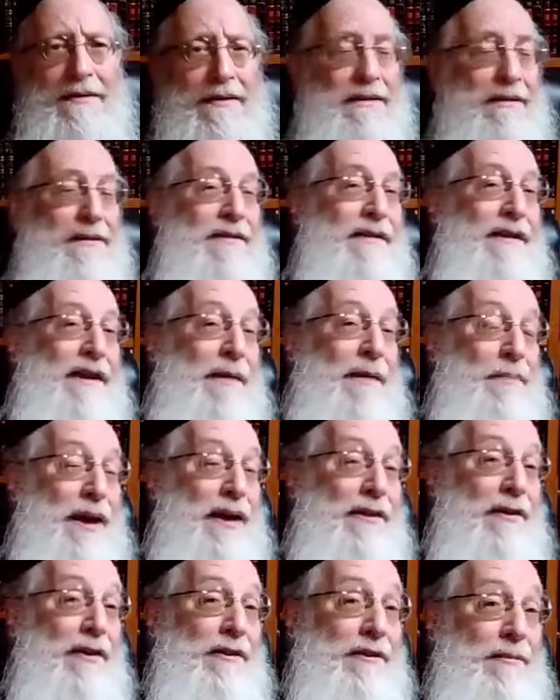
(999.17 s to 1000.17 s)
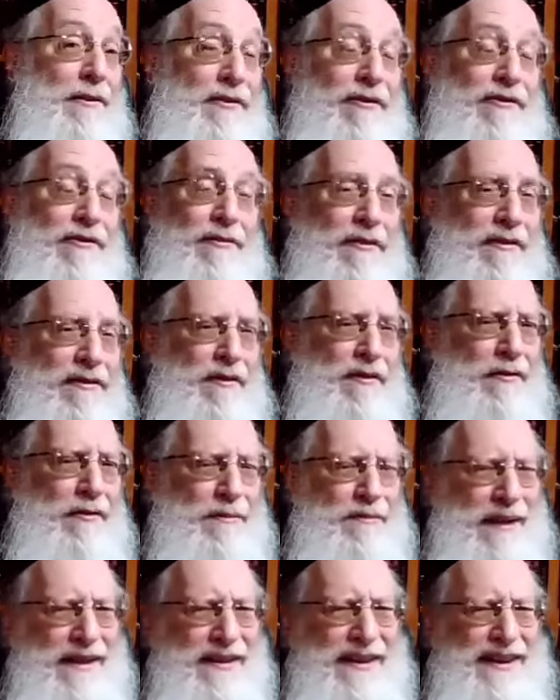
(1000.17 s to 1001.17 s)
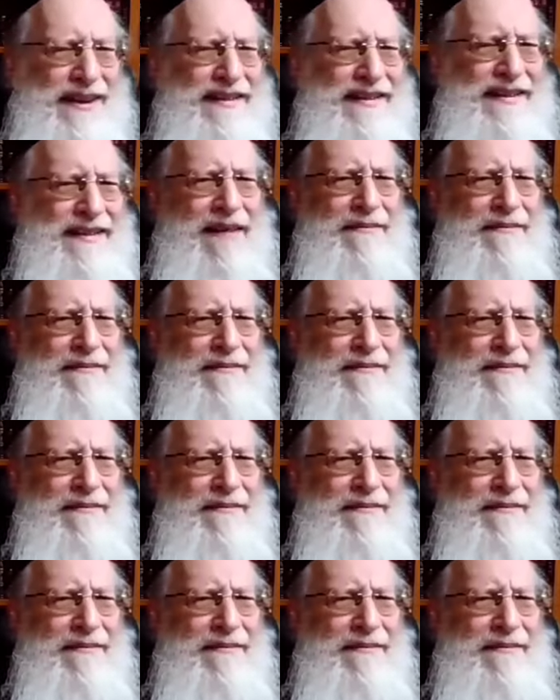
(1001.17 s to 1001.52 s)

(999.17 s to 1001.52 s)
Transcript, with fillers: This is the Capella. Oh, the Marishan was so rebellious.